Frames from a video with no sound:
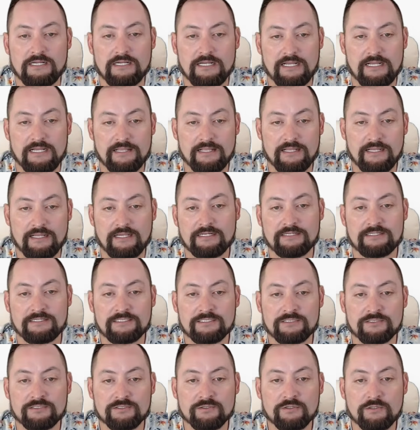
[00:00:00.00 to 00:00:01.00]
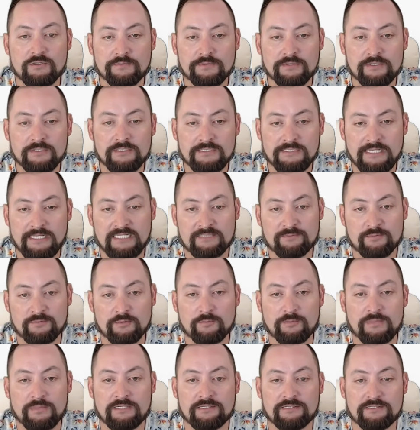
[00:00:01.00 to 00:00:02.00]
And then Digital Sculptors,
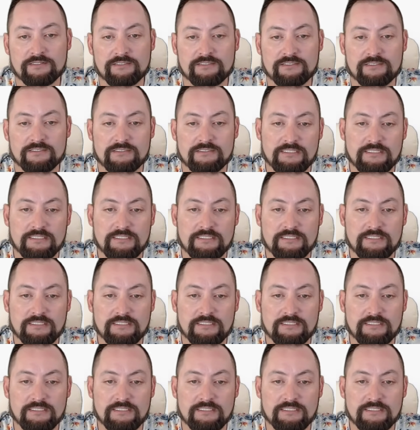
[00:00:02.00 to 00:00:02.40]
Export Blenders,